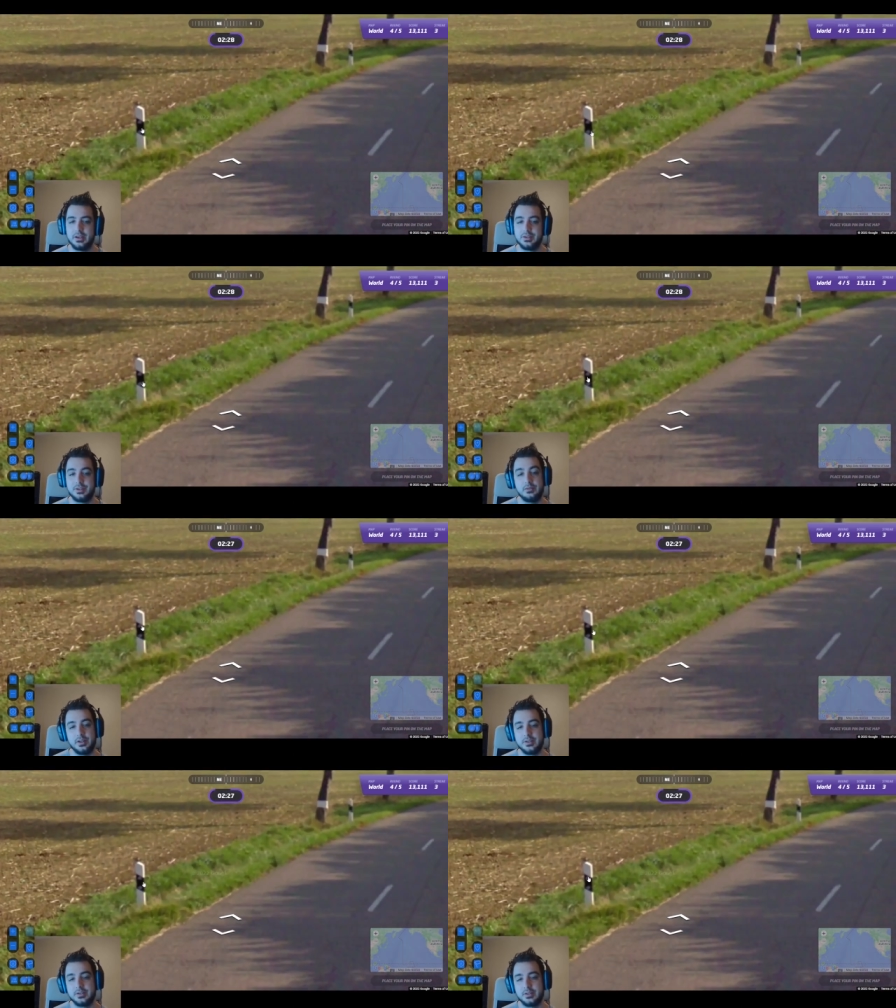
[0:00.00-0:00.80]

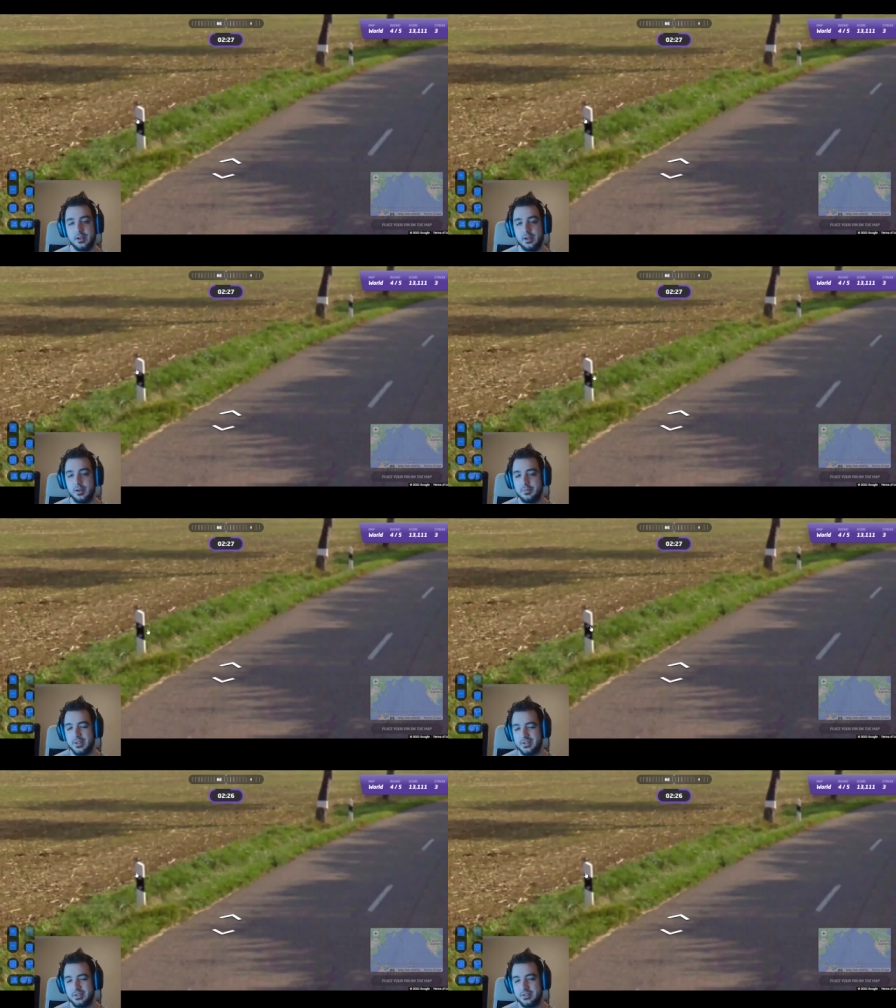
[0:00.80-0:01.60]
Estonia's, um,
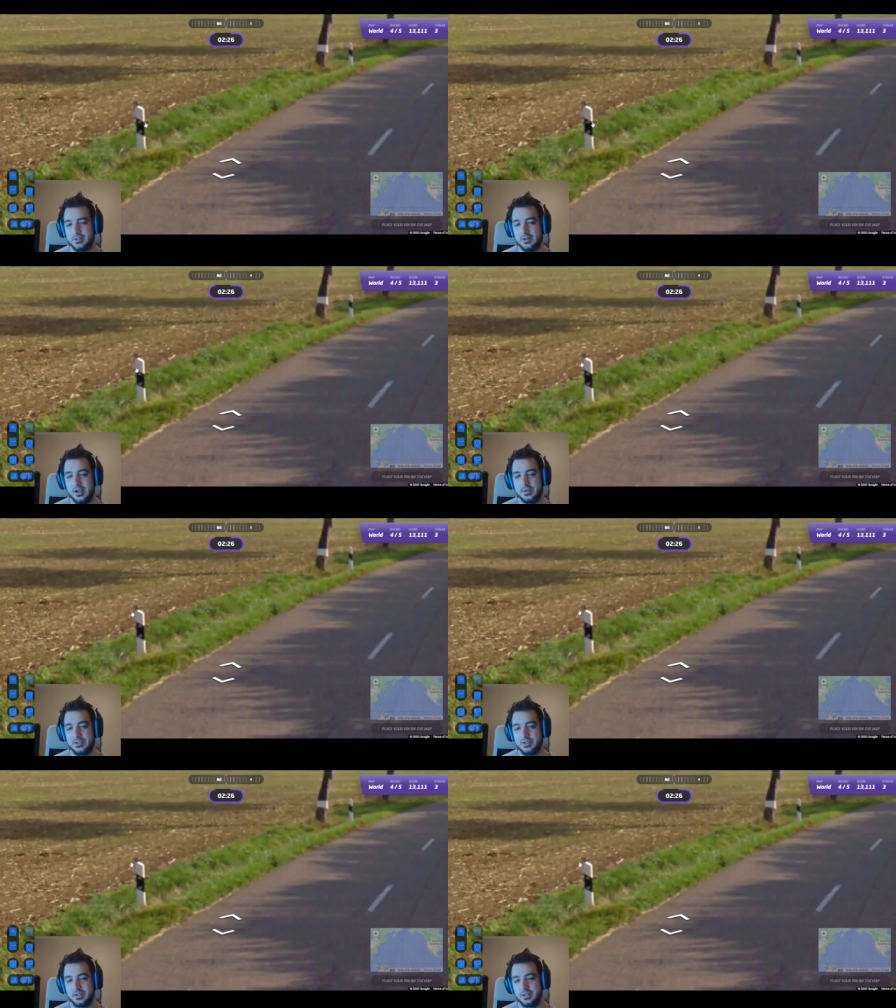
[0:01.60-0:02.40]
this stripe
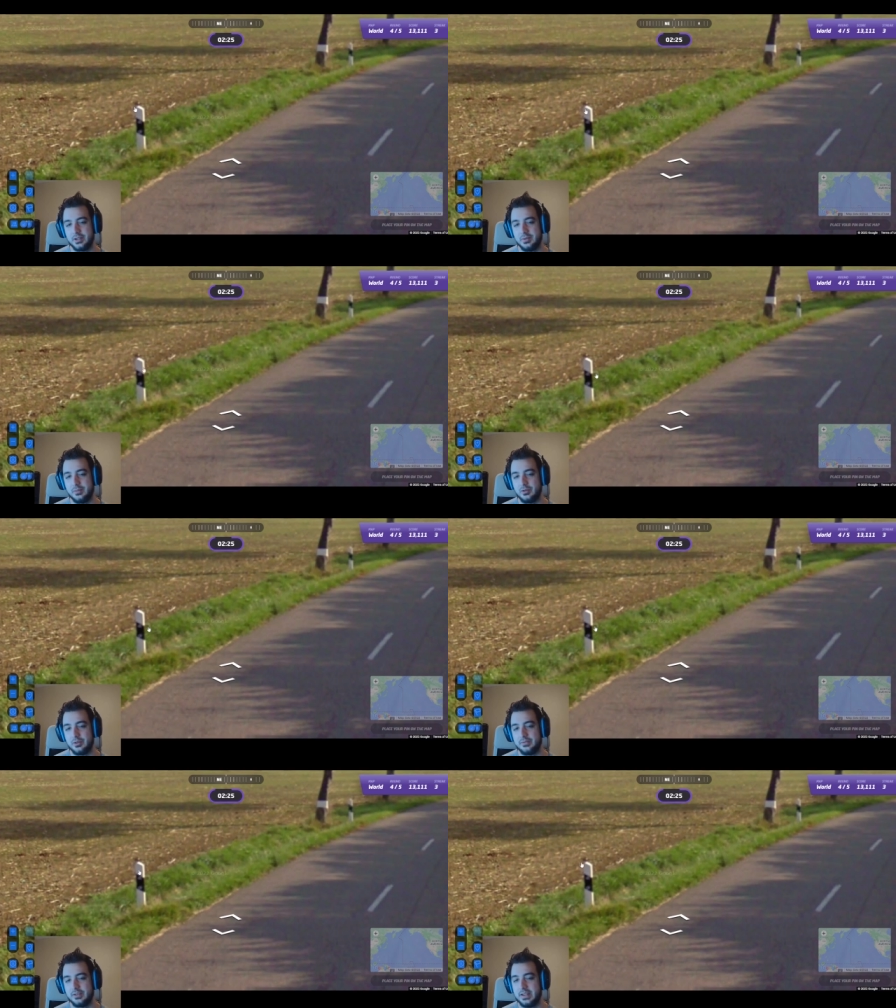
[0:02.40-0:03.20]
is just a little bit
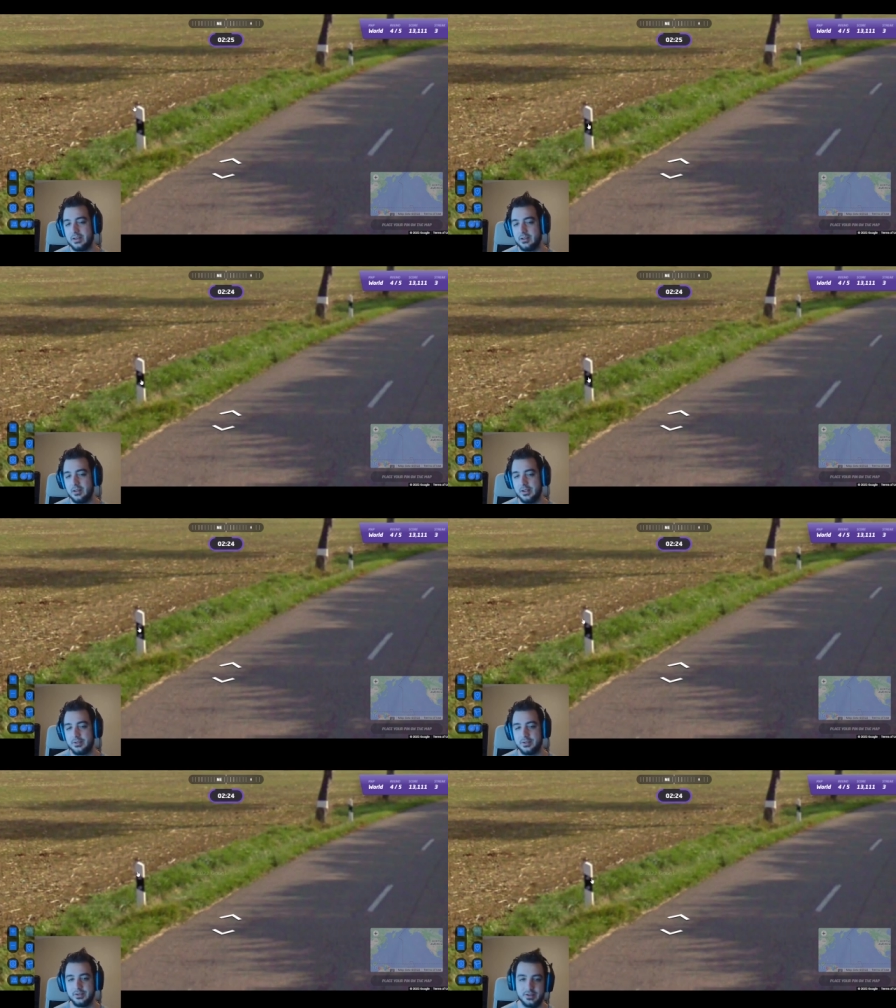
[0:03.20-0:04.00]
more of an incline.
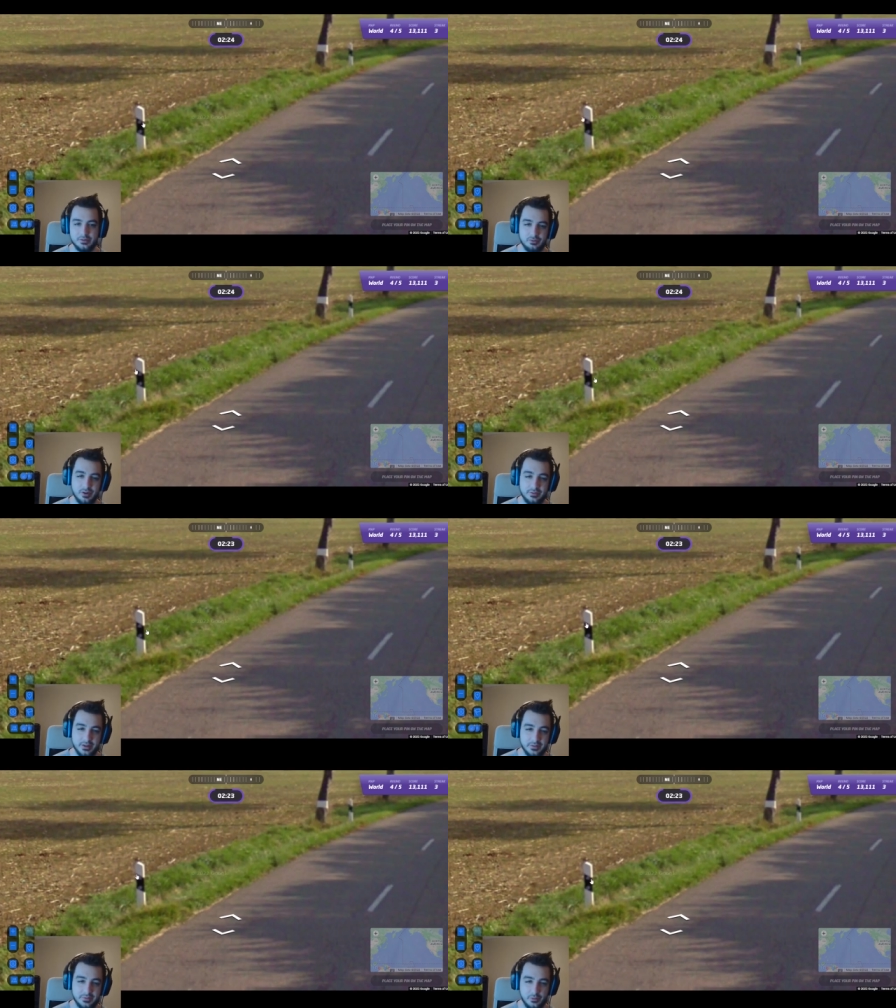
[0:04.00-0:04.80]
So this is
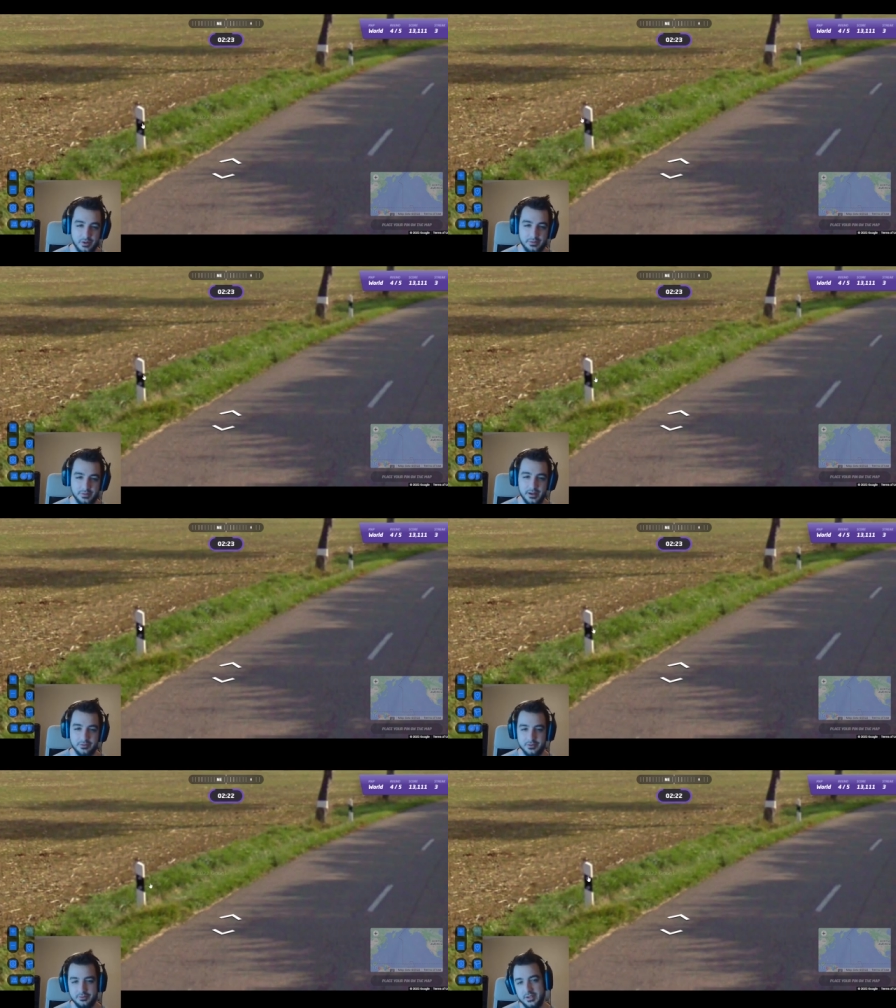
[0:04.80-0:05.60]
roughly a 45
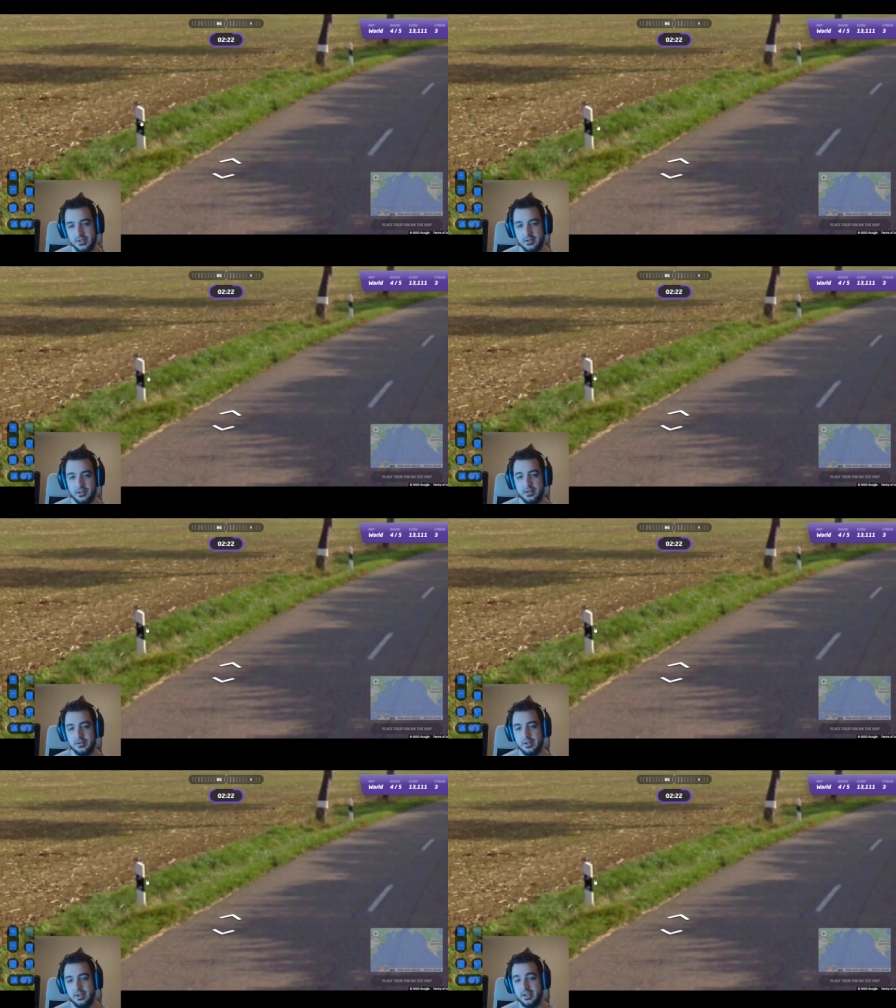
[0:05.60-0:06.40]
degree incline.